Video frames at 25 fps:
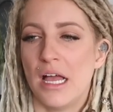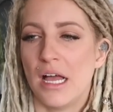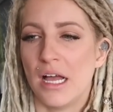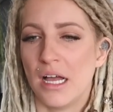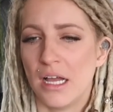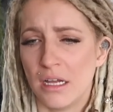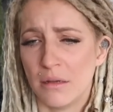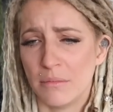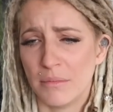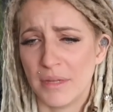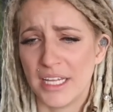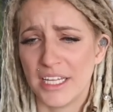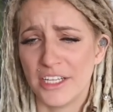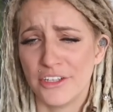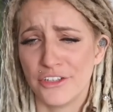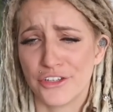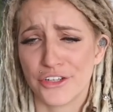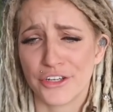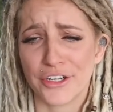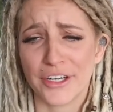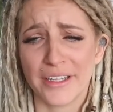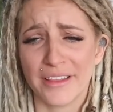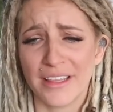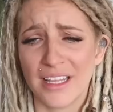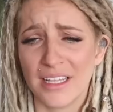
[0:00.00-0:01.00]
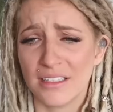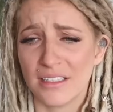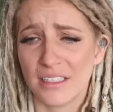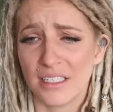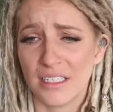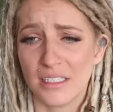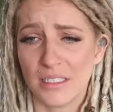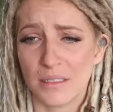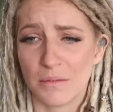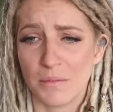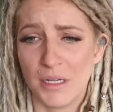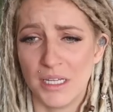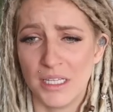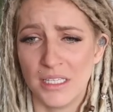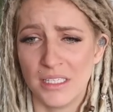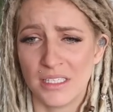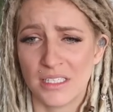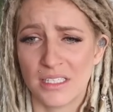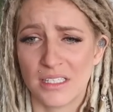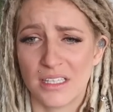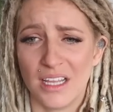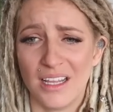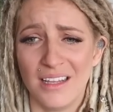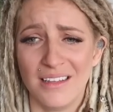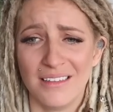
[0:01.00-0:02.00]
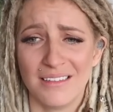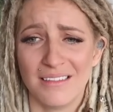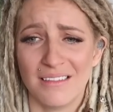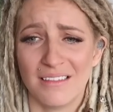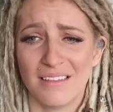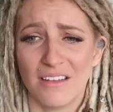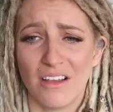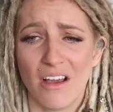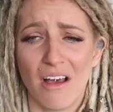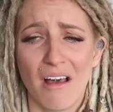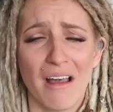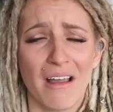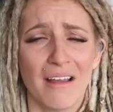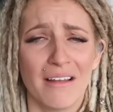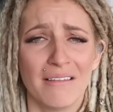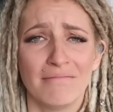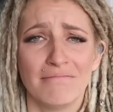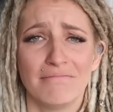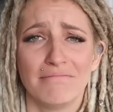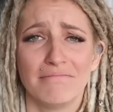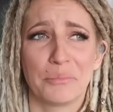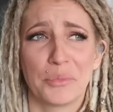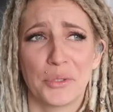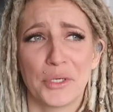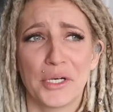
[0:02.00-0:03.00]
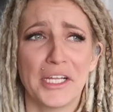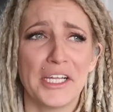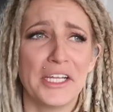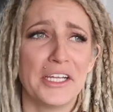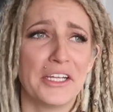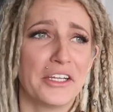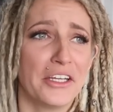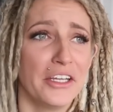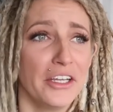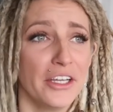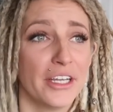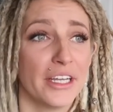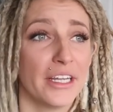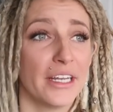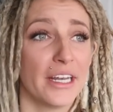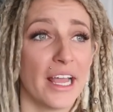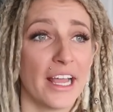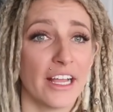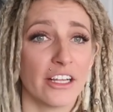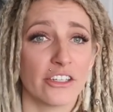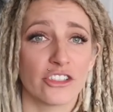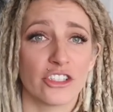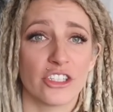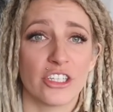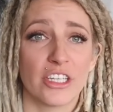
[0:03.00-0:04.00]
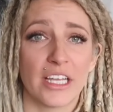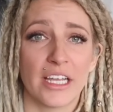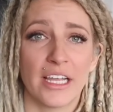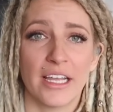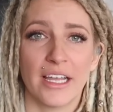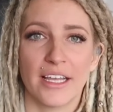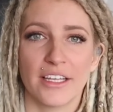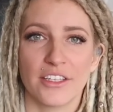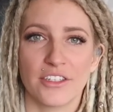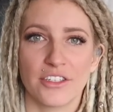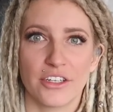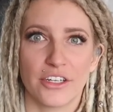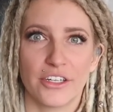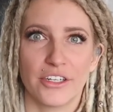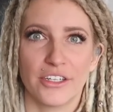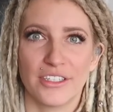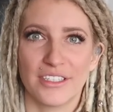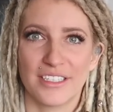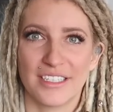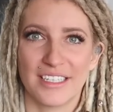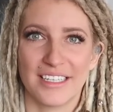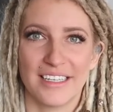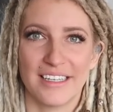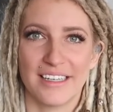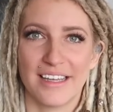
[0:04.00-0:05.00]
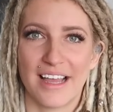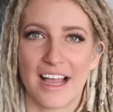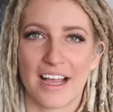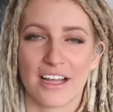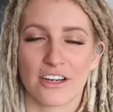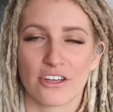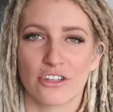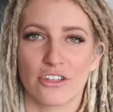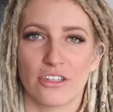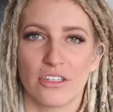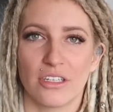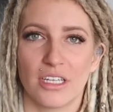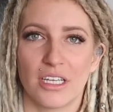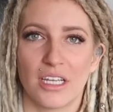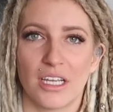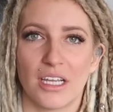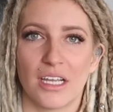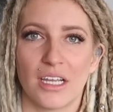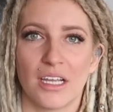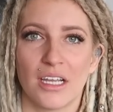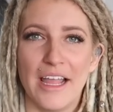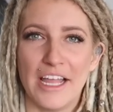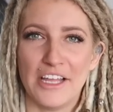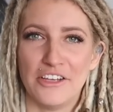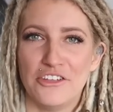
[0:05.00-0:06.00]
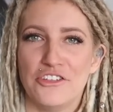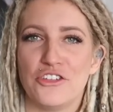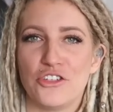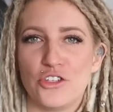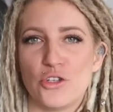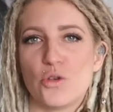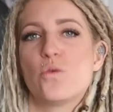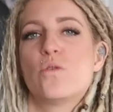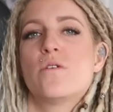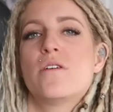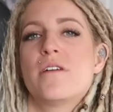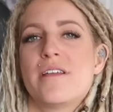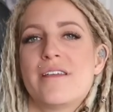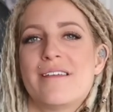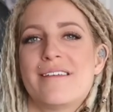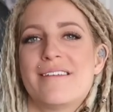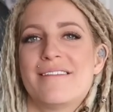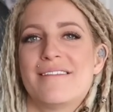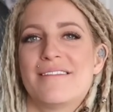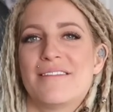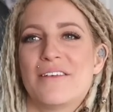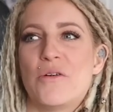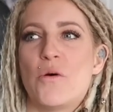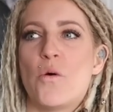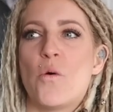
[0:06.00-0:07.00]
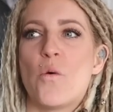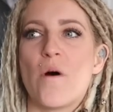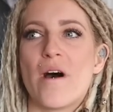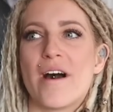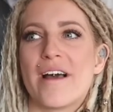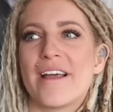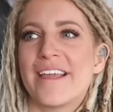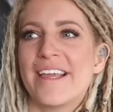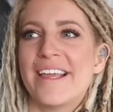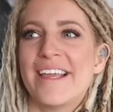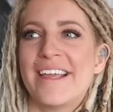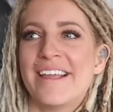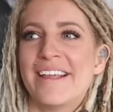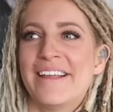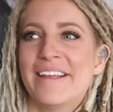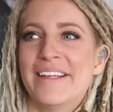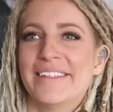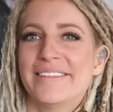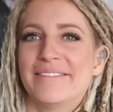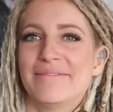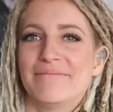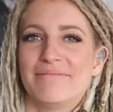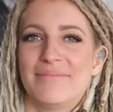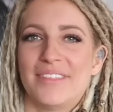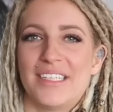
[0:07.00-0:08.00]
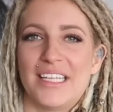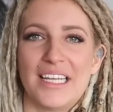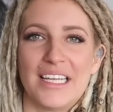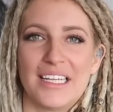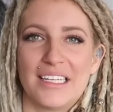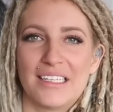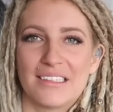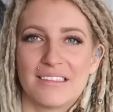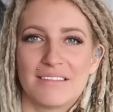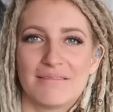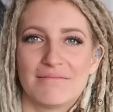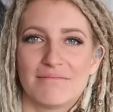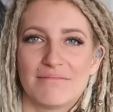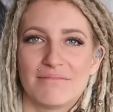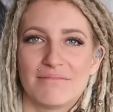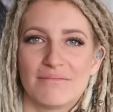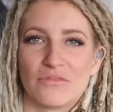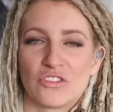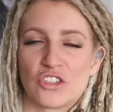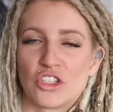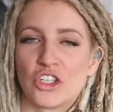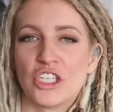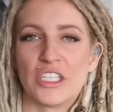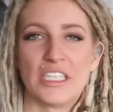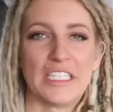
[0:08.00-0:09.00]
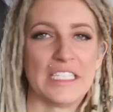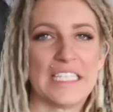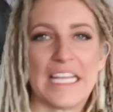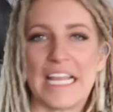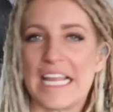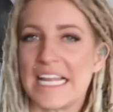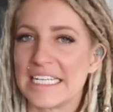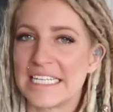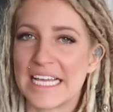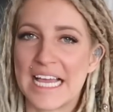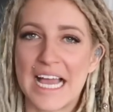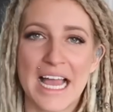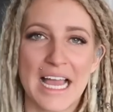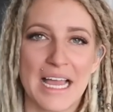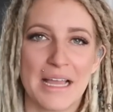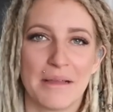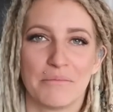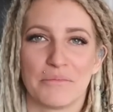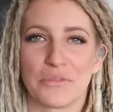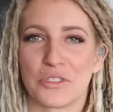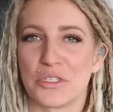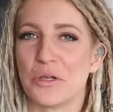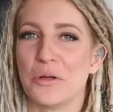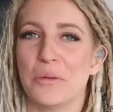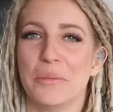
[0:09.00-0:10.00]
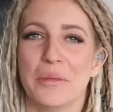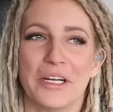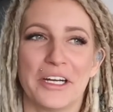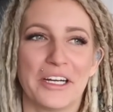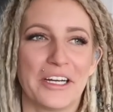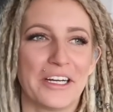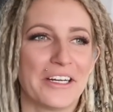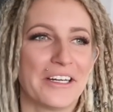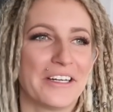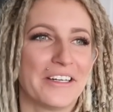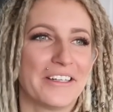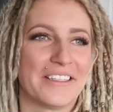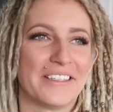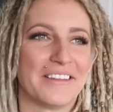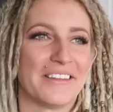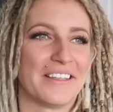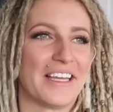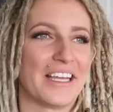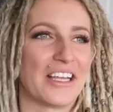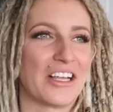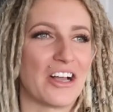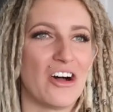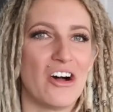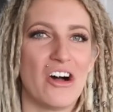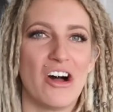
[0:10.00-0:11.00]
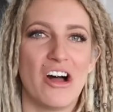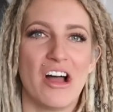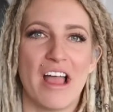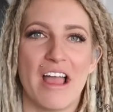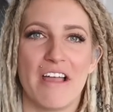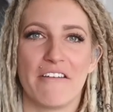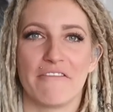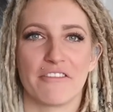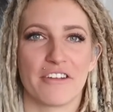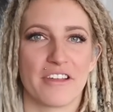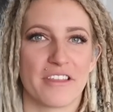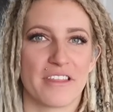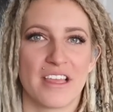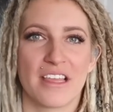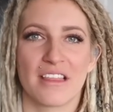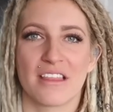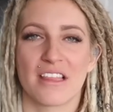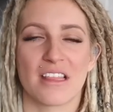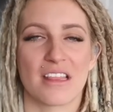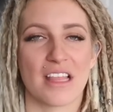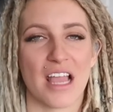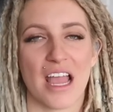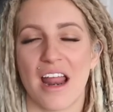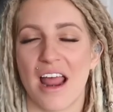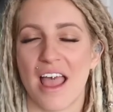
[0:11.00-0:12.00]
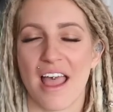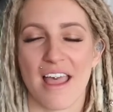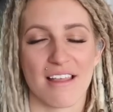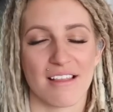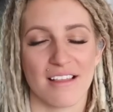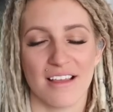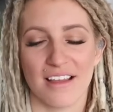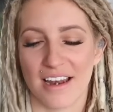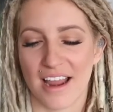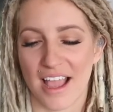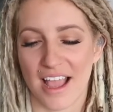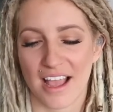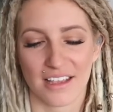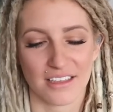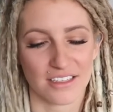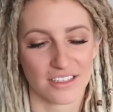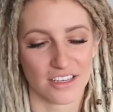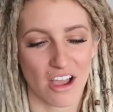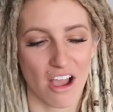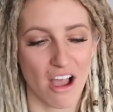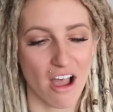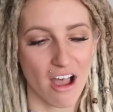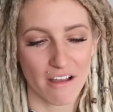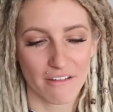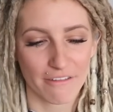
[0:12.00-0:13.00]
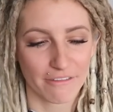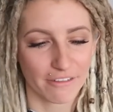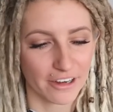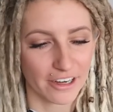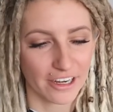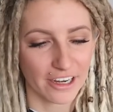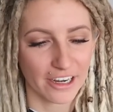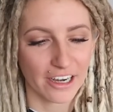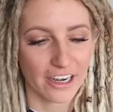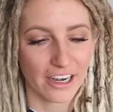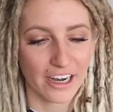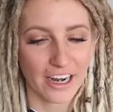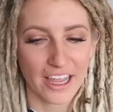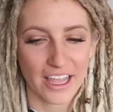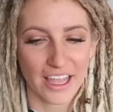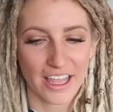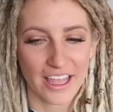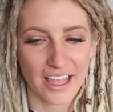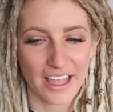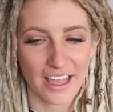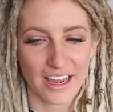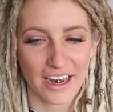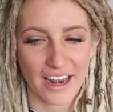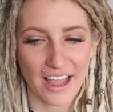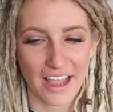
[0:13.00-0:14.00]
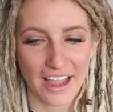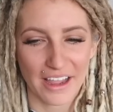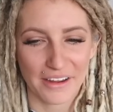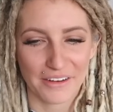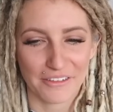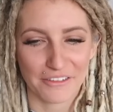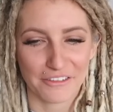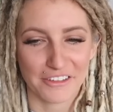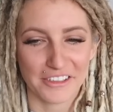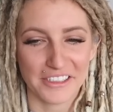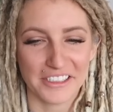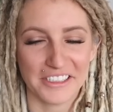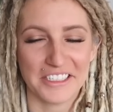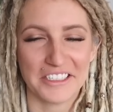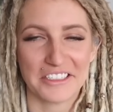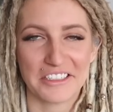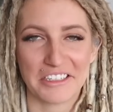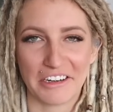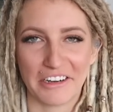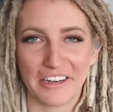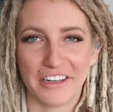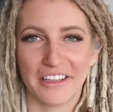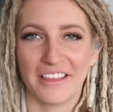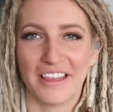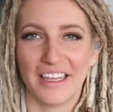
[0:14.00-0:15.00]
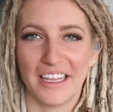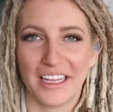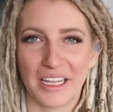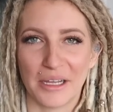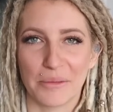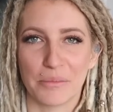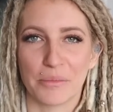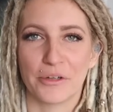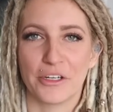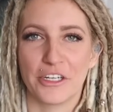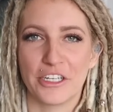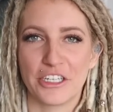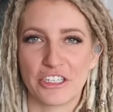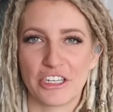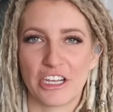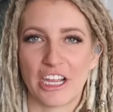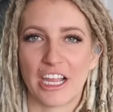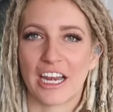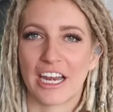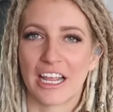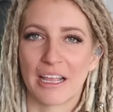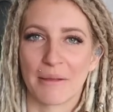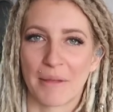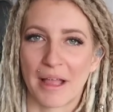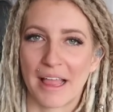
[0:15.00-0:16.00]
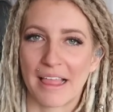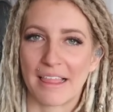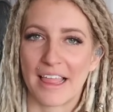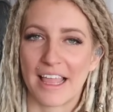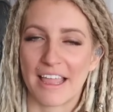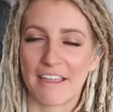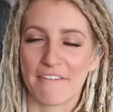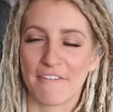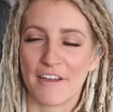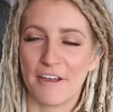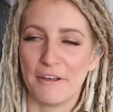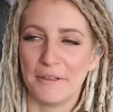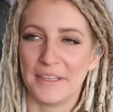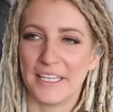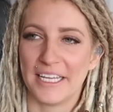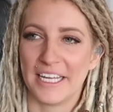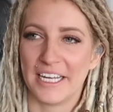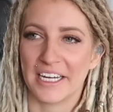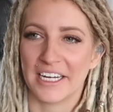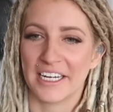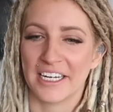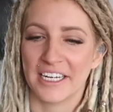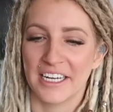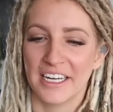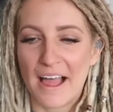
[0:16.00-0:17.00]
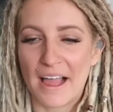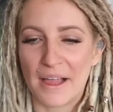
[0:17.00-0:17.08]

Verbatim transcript: Um, and during that six months, things got pretty good actually. I started to actually enjoy Hawaii like during the daytime sober and like everything that that island has to offer and I really started like appreciating my life out there.